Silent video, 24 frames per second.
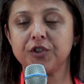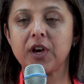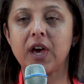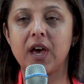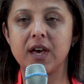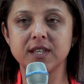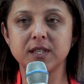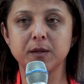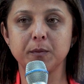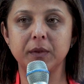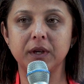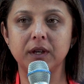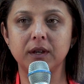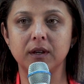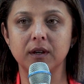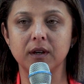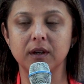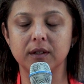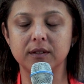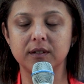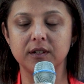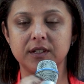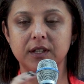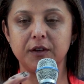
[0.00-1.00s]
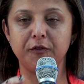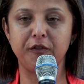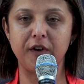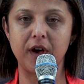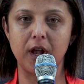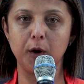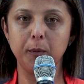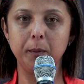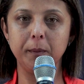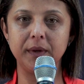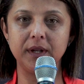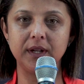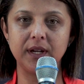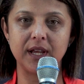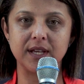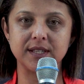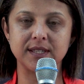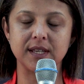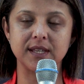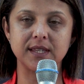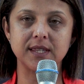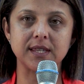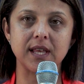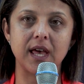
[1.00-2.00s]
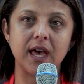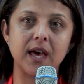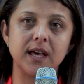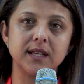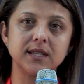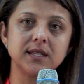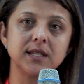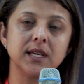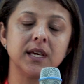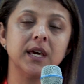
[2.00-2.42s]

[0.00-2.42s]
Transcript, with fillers: has been under development, as I said,